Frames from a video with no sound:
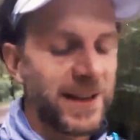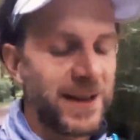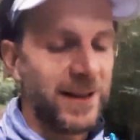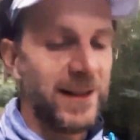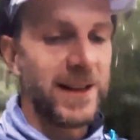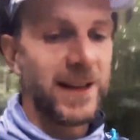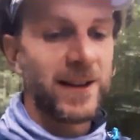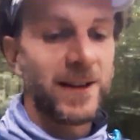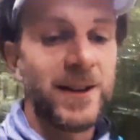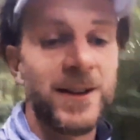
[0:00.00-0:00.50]

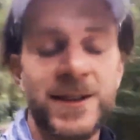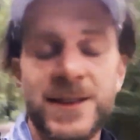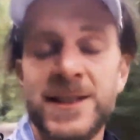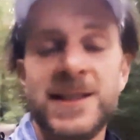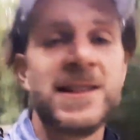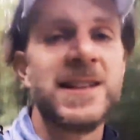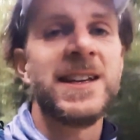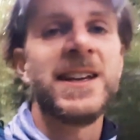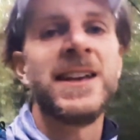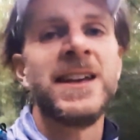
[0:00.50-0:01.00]
Like
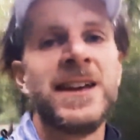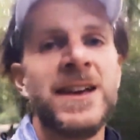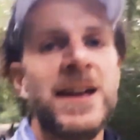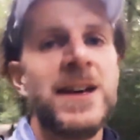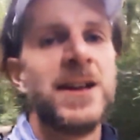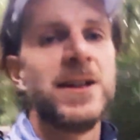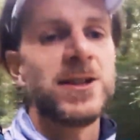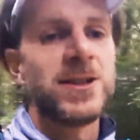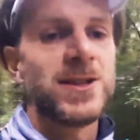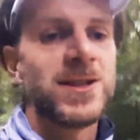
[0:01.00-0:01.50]
honestly,
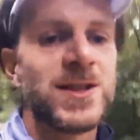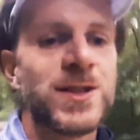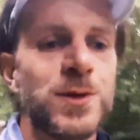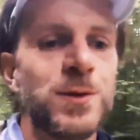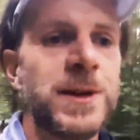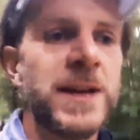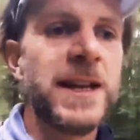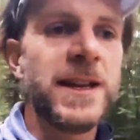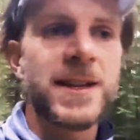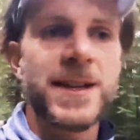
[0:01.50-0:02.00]
just do
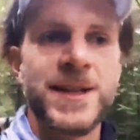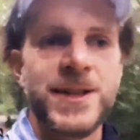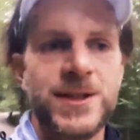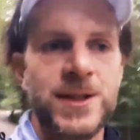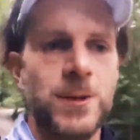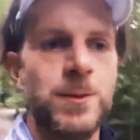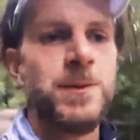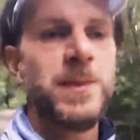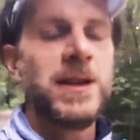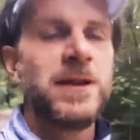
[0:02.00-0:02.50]
it and
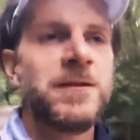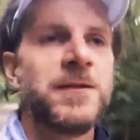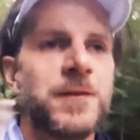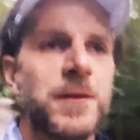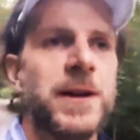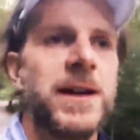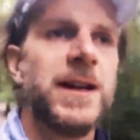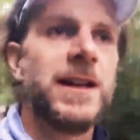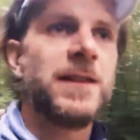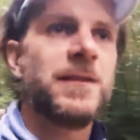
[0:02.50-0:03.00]
don't be
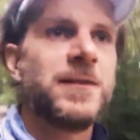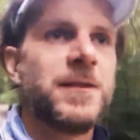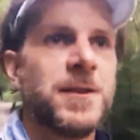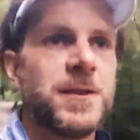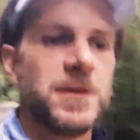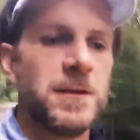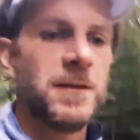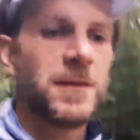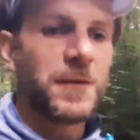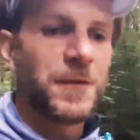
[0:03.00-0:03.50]
afraid if you
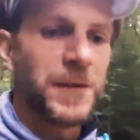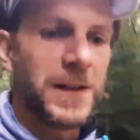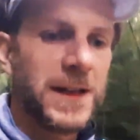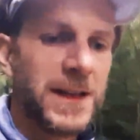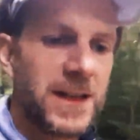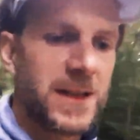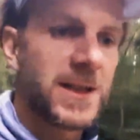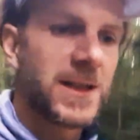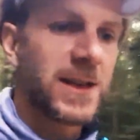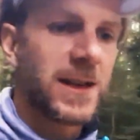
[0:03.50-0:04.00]
don't
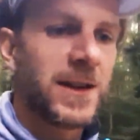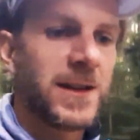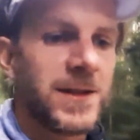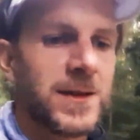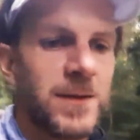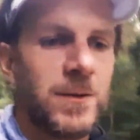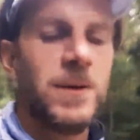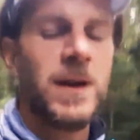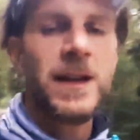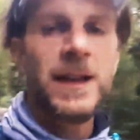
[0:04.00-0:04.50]
finish.
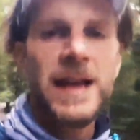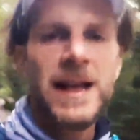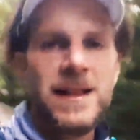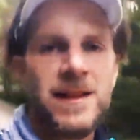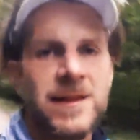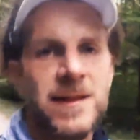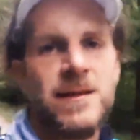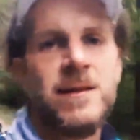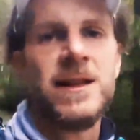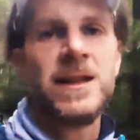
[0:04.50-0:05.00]
So what
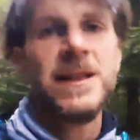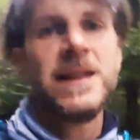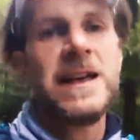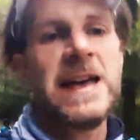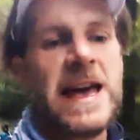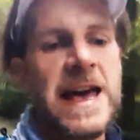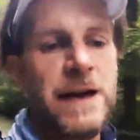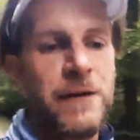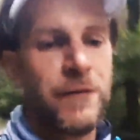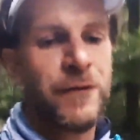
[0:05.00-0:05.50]
else? What the
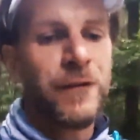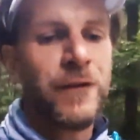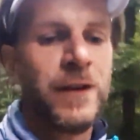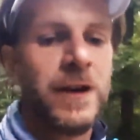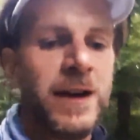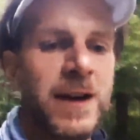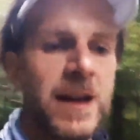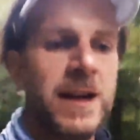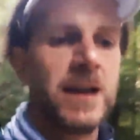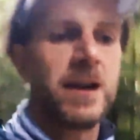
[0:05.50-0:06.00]
F?
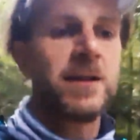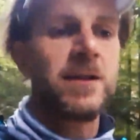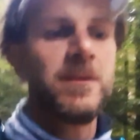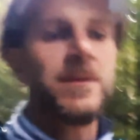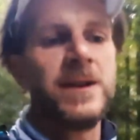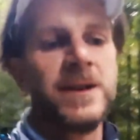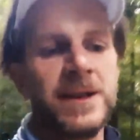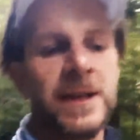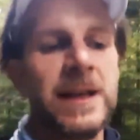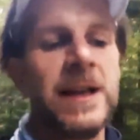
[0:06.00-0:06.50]
Come
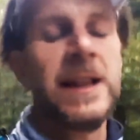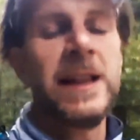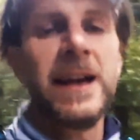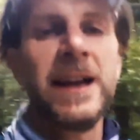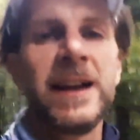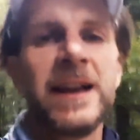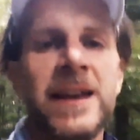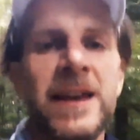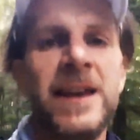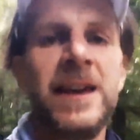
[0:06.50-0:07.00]
on, like